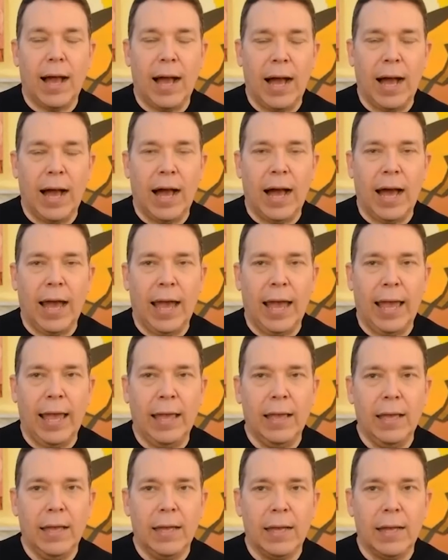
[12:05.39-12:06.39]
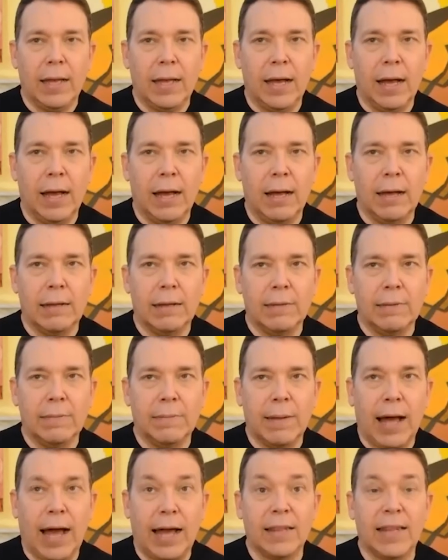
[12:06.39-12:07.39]
I uh,
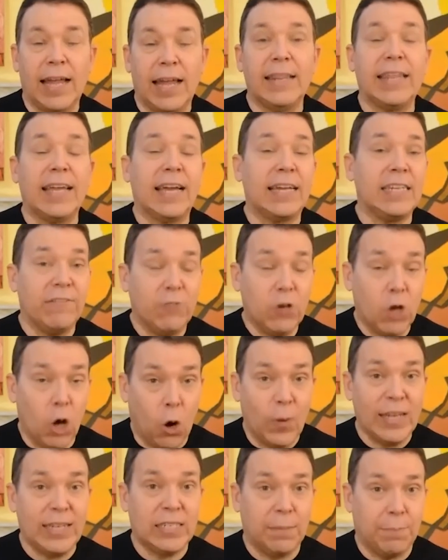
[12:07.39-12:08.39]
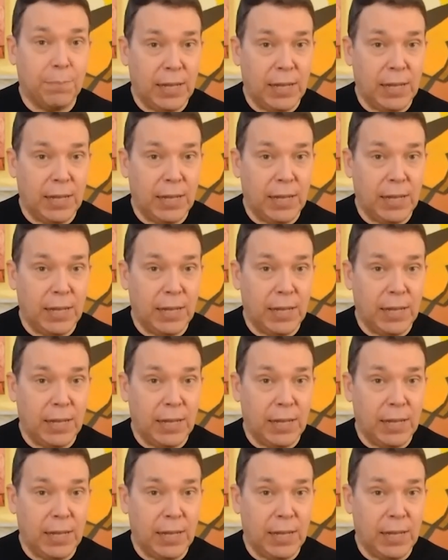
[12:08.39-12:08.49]
I like the idea of going